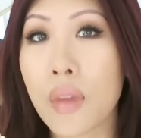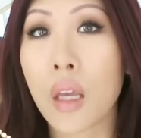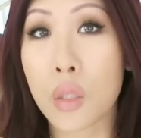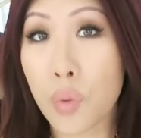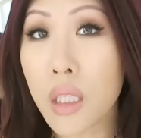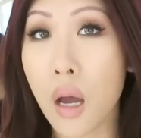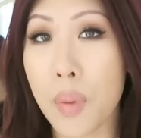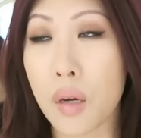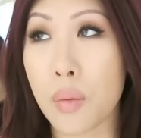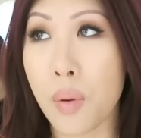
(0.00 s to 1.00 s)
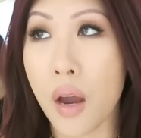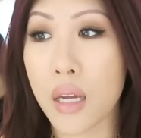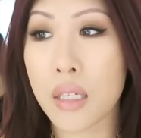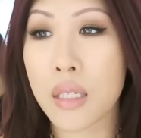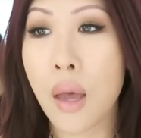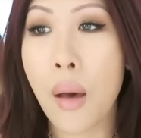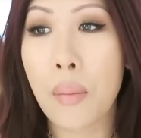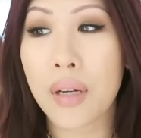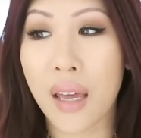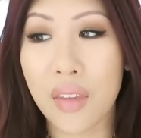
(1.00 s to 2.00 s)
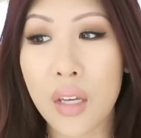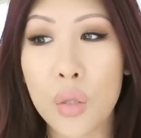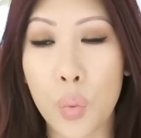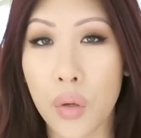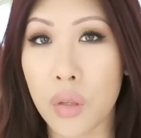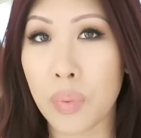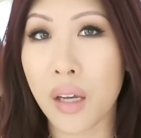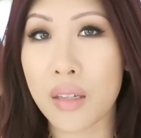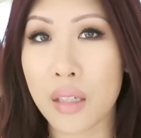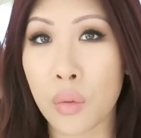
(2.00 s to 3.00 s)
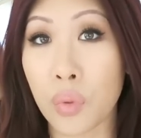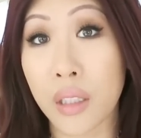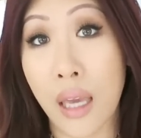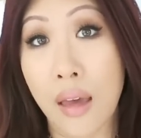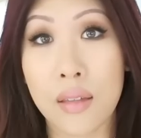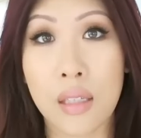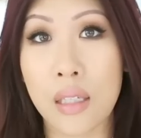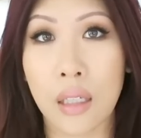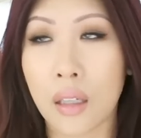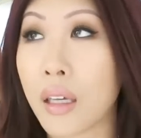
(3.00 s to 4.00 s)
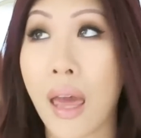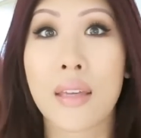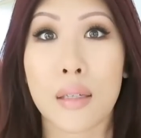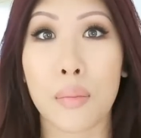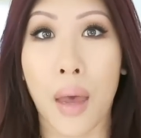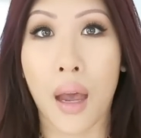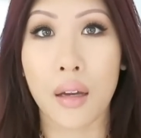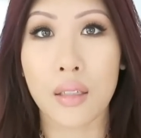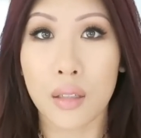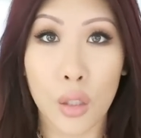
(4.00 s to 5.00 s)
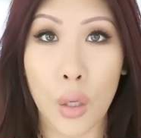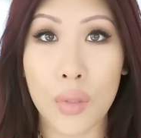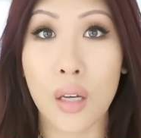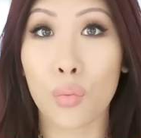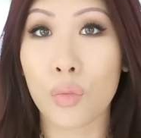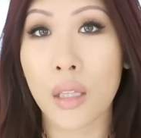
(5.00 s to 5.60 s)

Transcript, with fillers: It's really up there in price, but I think it's worth it because it really has, it's like, it has impact. You know, it's good.